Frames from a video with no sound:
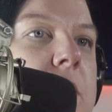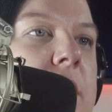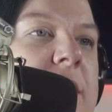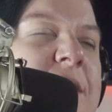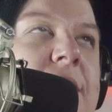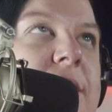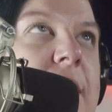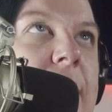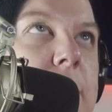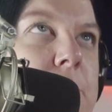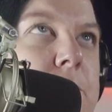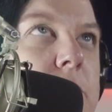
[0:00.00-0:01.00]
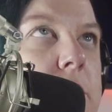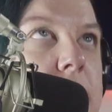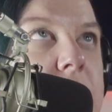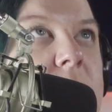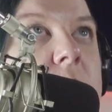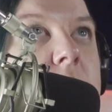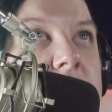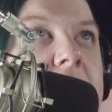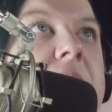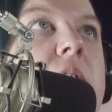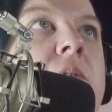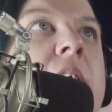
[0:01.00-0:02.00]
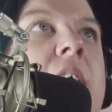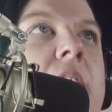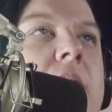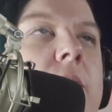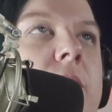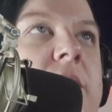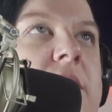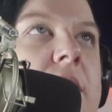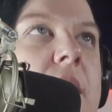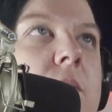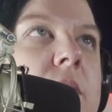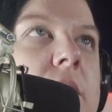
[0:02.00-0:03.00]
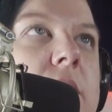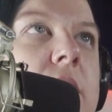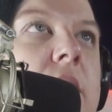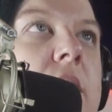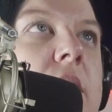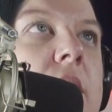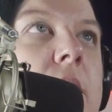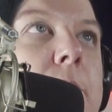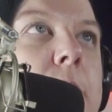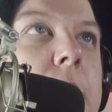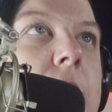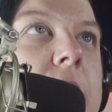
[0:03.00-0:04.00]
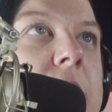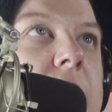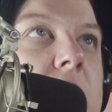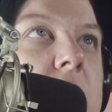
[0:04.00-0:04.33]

It's not stadium. We found the arena, and then we went to that one bar that